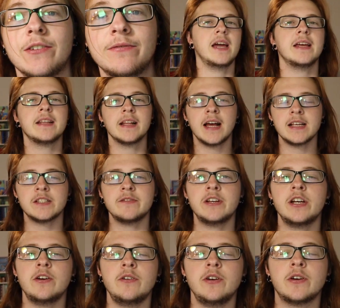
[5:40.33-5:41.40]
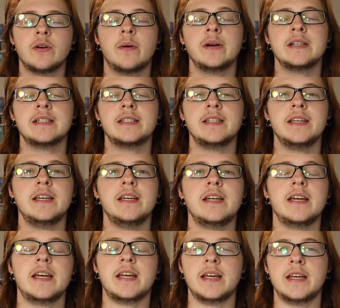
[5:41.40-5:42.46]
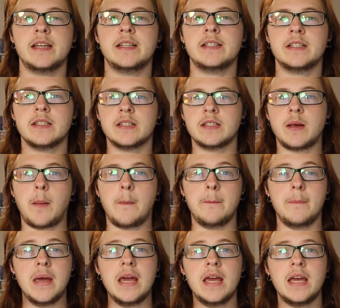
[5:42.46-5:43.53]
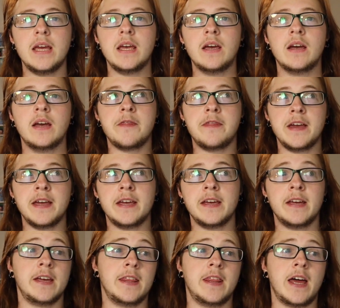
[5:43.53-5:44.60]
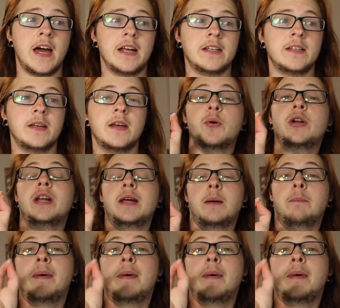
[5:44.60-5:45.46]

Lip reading: And the last video you're going to see is me thinking that putting a